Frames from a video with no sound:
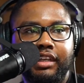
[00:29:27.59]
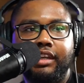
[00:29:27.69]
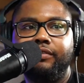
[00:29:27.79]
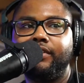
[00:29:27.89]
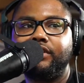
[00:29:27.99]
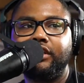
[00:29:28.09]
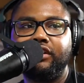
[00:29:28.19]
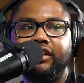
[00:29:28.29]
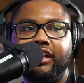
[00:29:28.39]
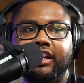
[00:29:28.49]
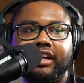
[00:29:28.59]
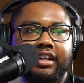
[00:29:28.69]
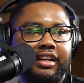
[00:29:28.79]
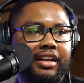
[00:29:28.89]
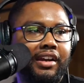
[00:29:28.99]
If you're still here,
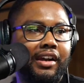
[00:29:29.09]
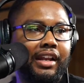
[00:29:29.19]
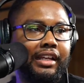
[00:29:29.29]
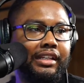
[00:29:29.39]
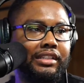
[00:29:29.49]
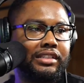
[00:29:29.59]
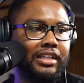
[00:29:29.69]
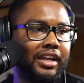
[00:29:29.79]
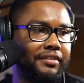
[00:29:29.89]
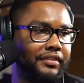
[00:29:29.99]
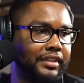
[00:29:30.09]
all that good stuff.